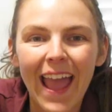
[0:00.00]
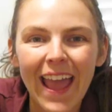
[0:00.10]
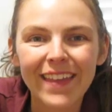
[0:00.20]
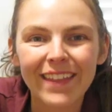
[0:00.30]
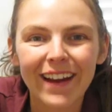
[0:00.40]

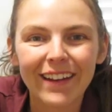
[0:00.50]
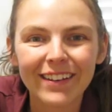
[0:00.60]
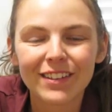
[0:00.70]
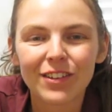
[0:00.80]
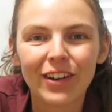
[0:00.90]
Hey there,
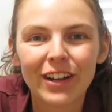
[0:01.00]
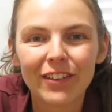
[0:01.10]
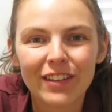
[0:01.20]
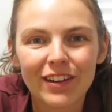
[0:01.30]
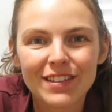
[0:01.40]
it's Courtney
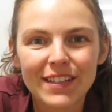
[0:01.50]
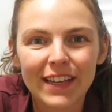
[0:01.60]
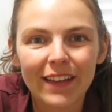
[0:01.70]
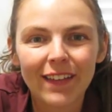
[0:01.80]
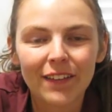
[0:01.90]
with
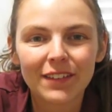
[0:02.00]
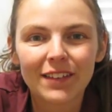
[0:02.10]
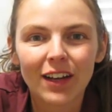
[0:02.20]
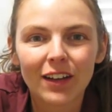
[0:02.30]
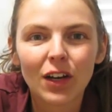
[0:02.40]
RCK
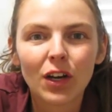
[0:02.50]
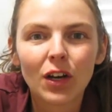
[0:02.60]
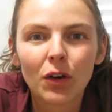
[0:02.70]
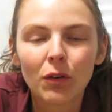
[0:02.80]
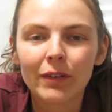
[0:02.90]
Livestock,
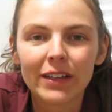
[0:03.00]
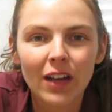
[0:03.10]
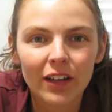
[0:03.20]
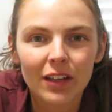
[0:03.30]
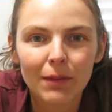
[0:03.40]
where we
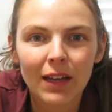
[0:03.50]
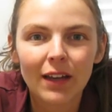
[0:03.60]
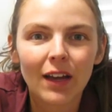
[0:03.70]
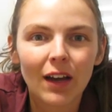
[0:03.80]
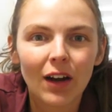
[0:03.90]
document
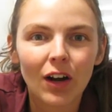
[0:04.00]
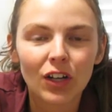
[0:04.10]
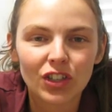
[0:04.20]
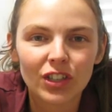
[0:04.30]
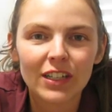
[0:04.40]

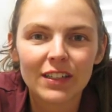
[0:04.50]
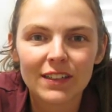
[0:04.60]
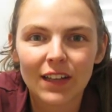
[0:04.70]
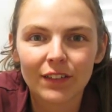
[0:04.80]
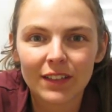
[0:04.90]
our journey to
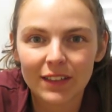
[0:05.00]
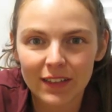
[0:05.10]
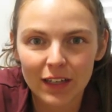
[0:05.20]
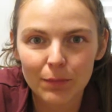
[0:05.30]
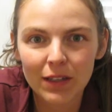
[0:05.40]

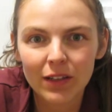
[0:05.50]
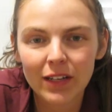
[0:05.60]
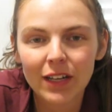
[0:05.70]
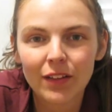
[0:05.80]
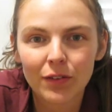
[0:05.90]

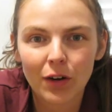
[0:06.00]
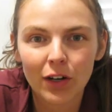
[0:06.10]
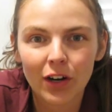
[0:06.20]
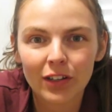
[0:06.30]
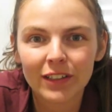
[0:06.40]
self-sustainability through our
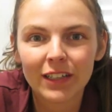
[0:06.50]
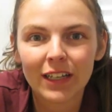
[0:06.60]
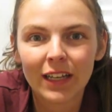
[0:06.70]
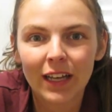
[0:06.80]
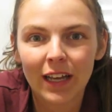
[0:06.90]
garden
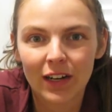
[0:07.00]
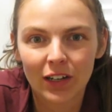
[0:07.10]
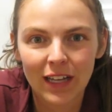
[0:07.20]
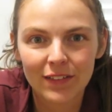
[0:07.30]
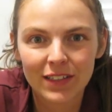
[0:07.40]
and
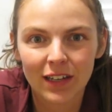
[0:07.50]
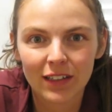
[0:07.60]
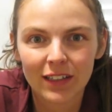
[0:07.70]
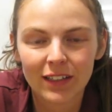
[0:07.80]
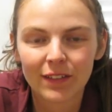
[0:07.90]
our livestock.